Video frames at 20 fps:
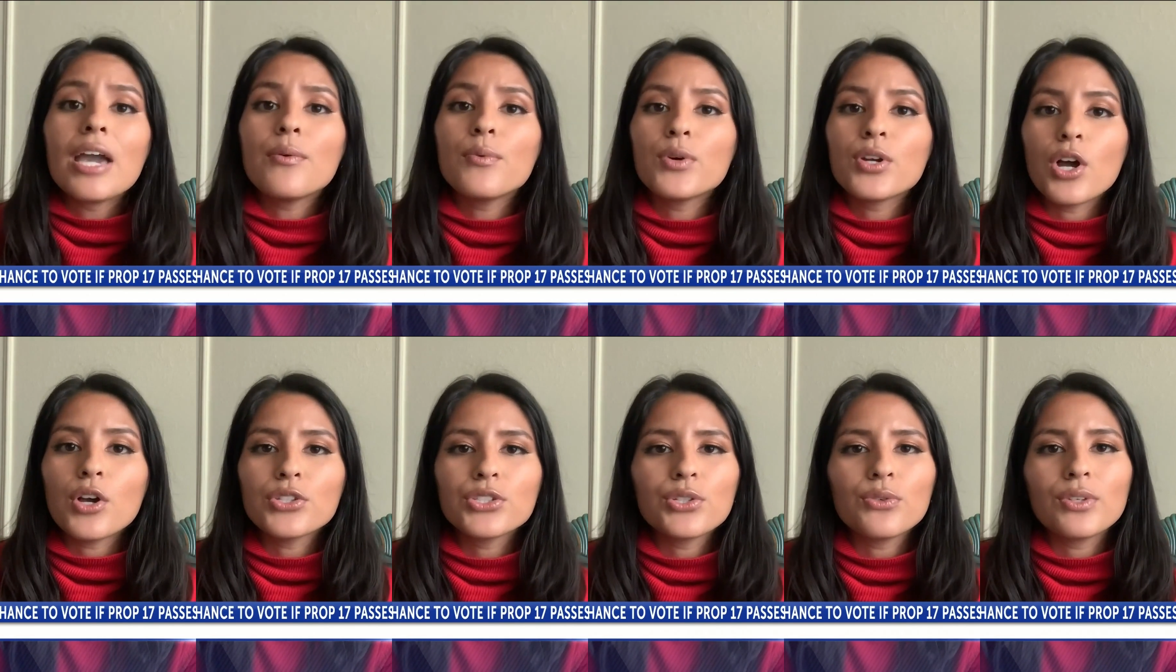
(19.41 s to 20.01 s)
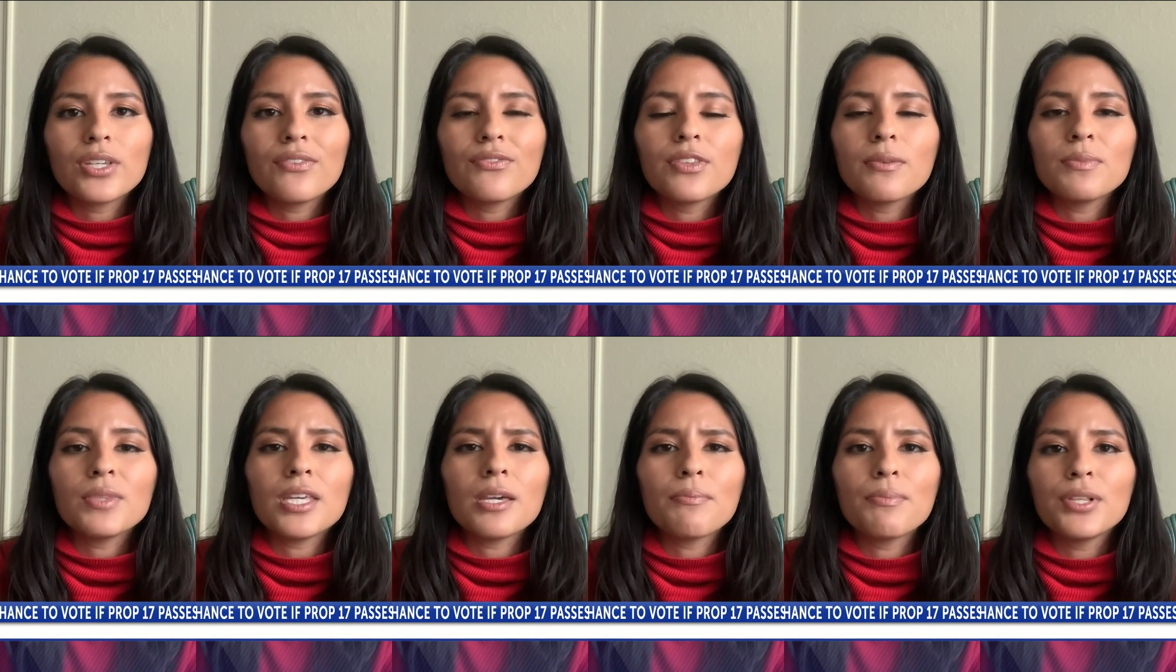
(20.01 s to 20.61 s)
It would also give
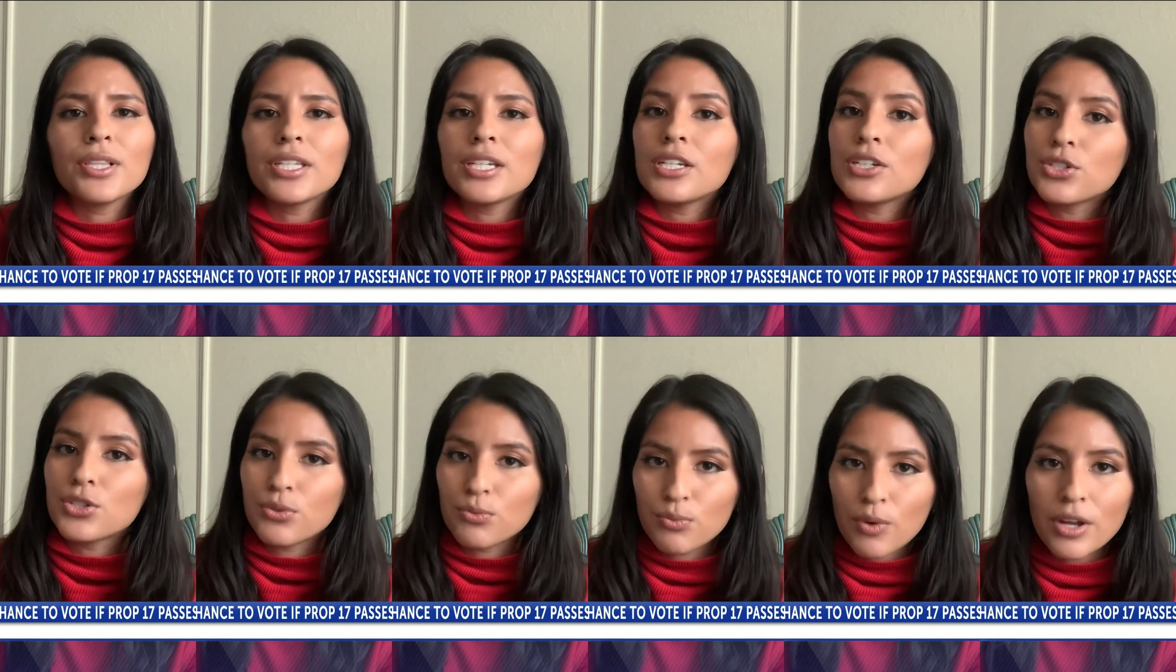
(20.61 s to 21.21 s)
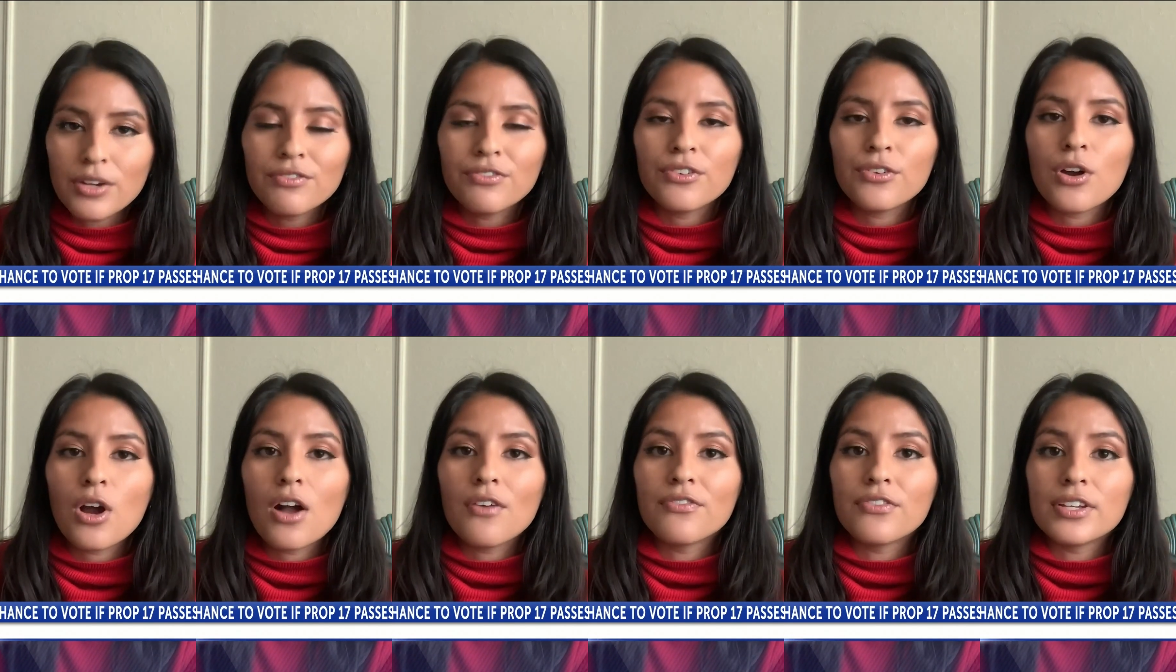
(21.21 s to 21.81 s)
them the ability to run
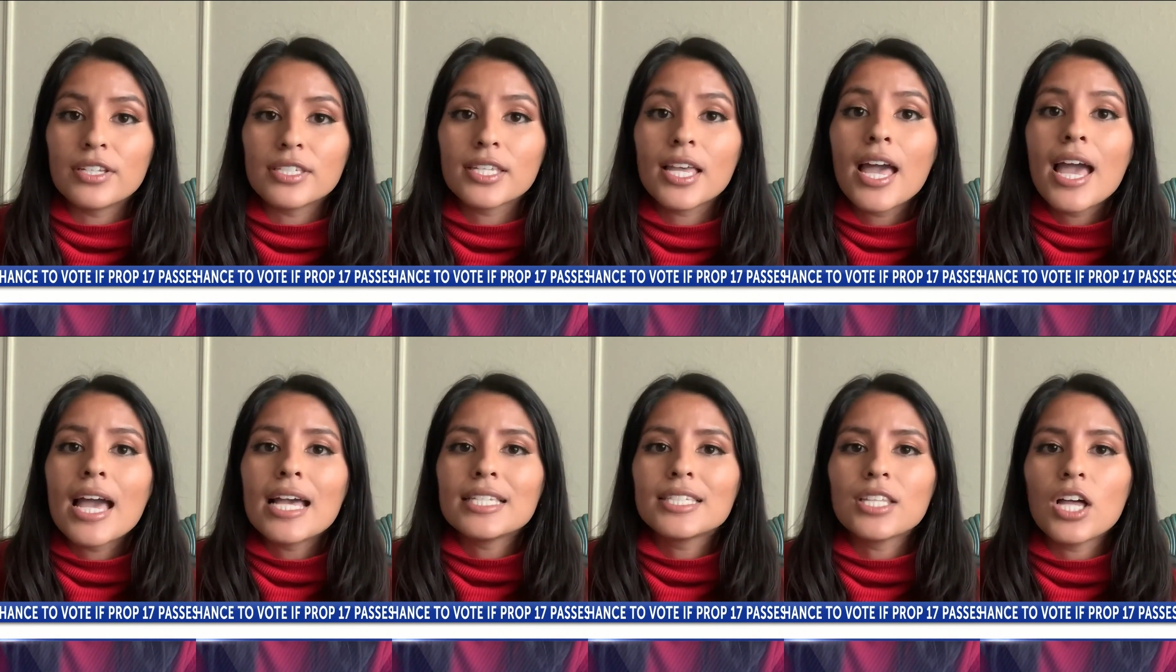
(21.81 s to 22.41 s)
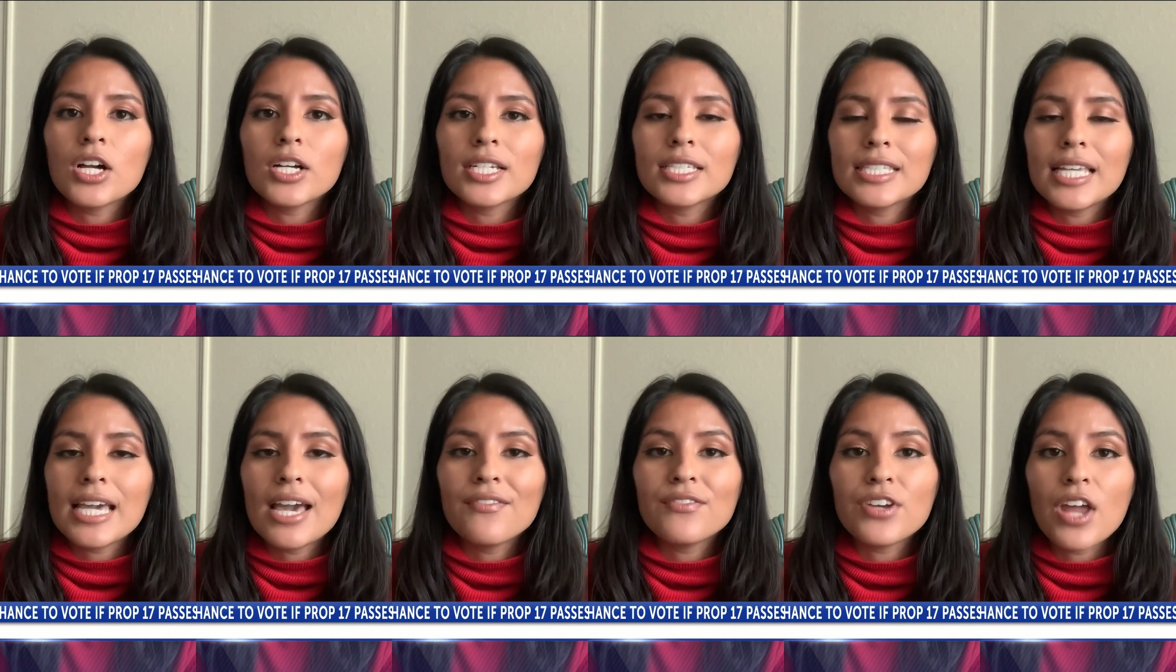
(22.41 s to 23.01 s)
for office as long as
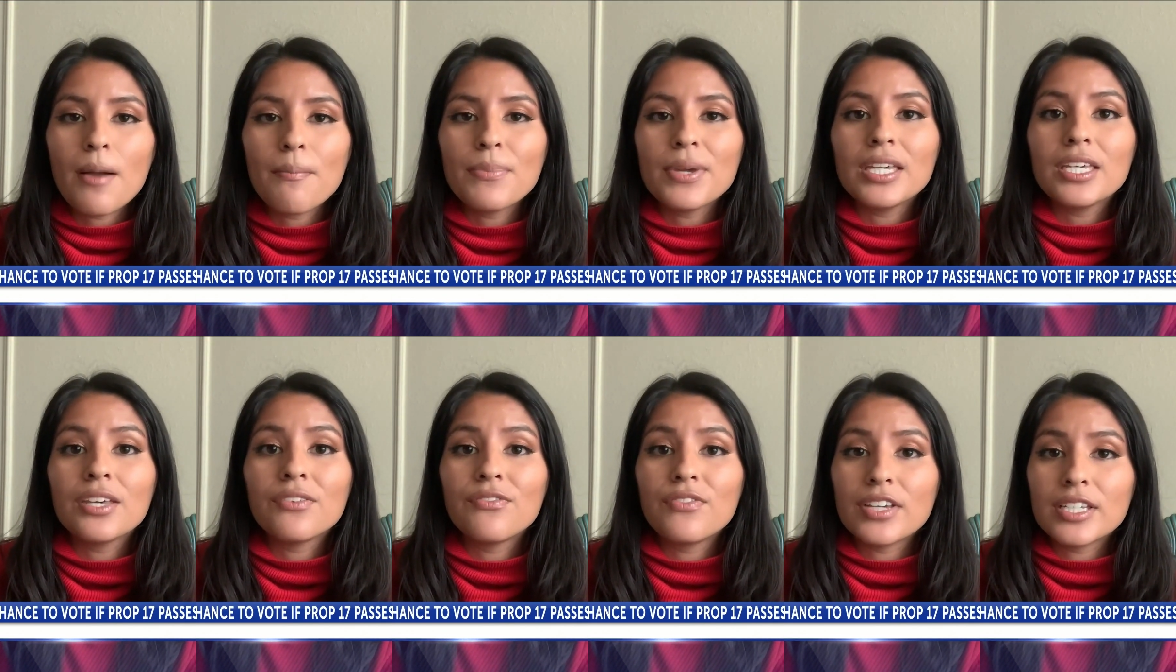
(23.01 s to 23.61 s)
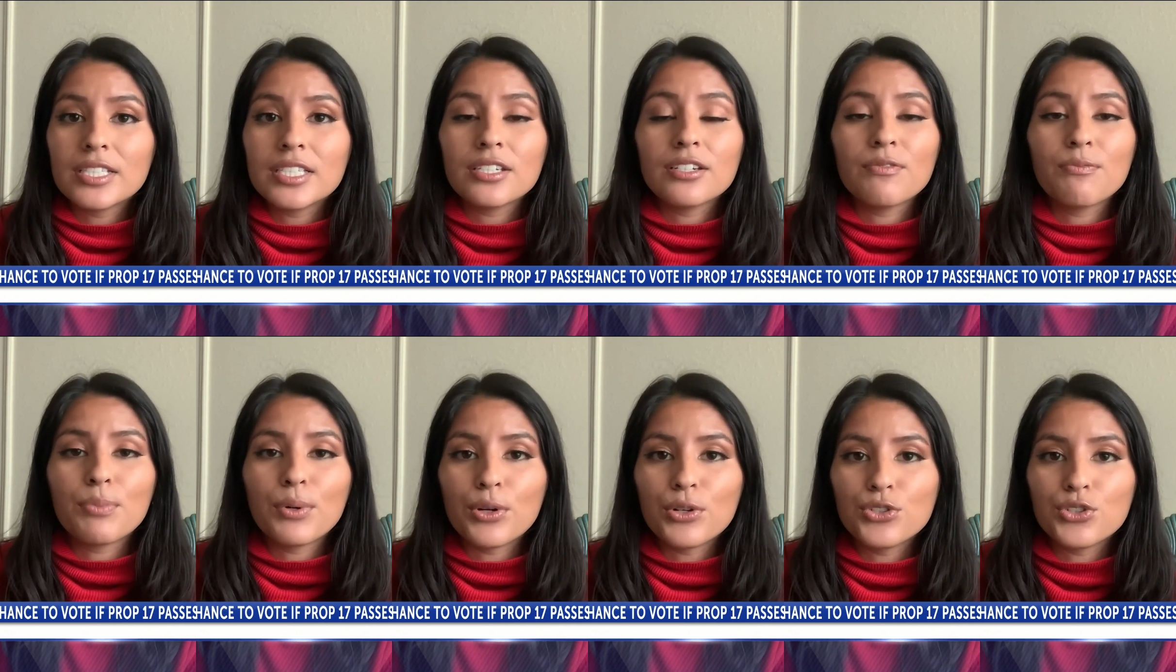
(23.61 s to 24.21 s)
they have not been convicted
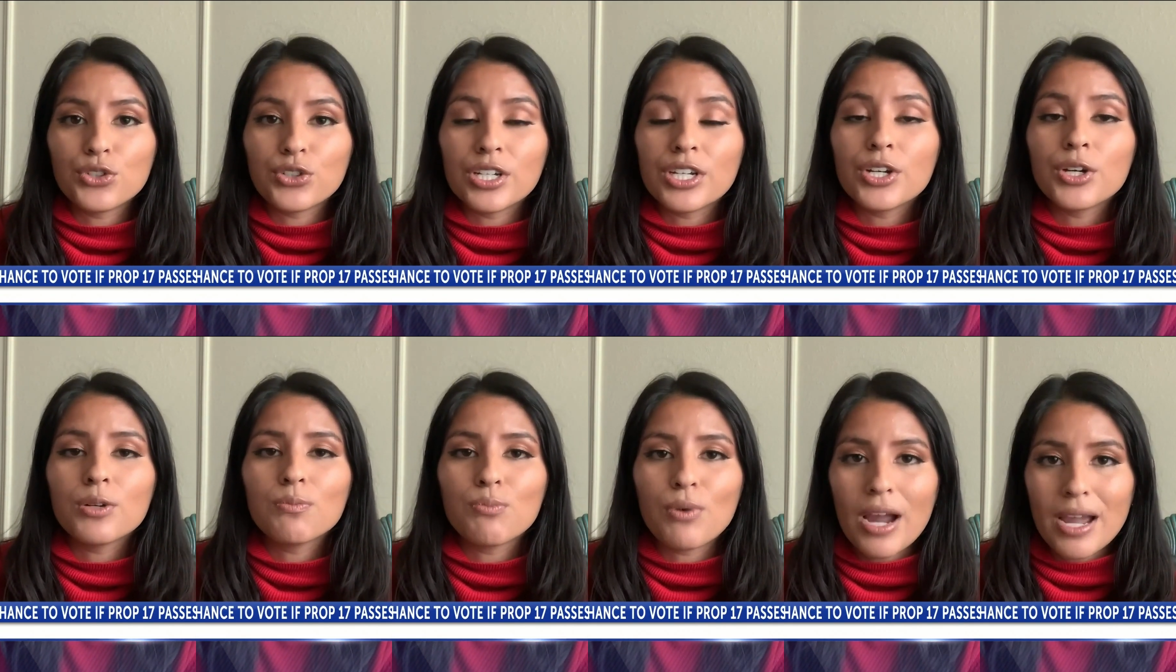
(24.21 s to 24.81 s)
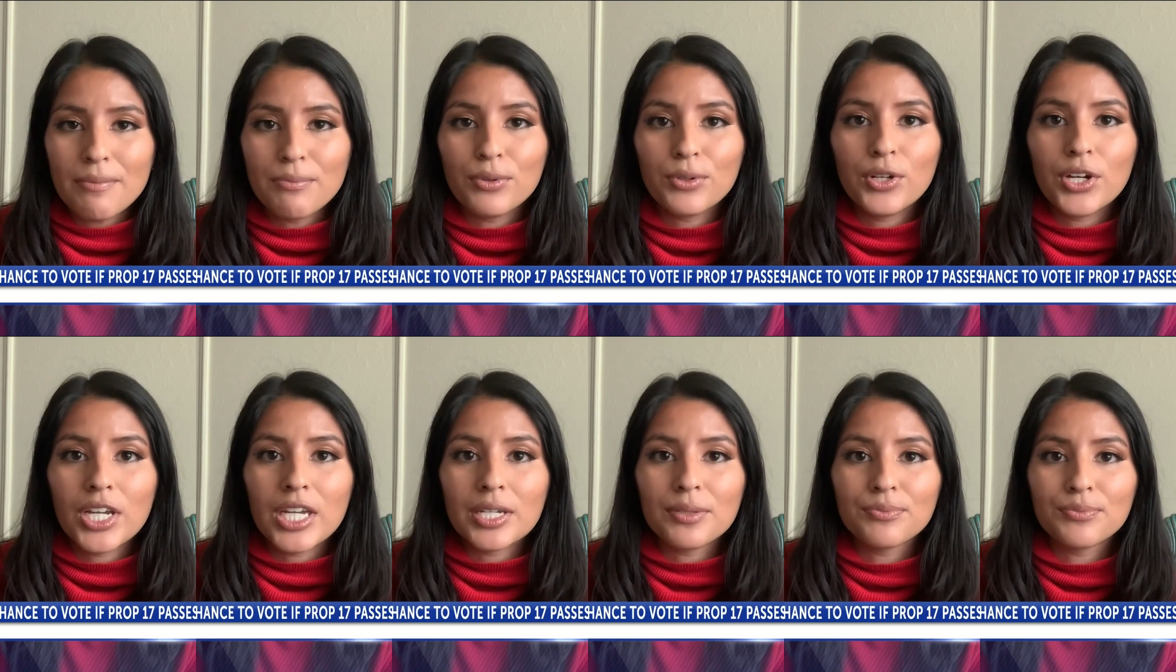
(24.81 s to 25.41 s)
of perjury or
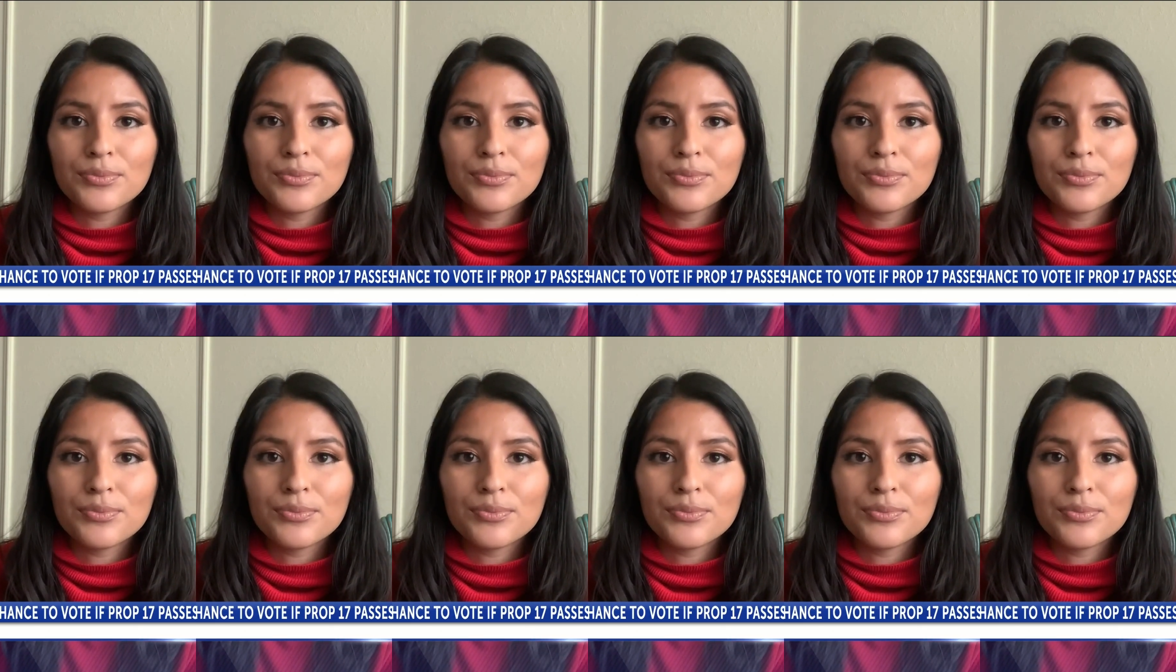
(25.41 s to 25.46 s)
bribery.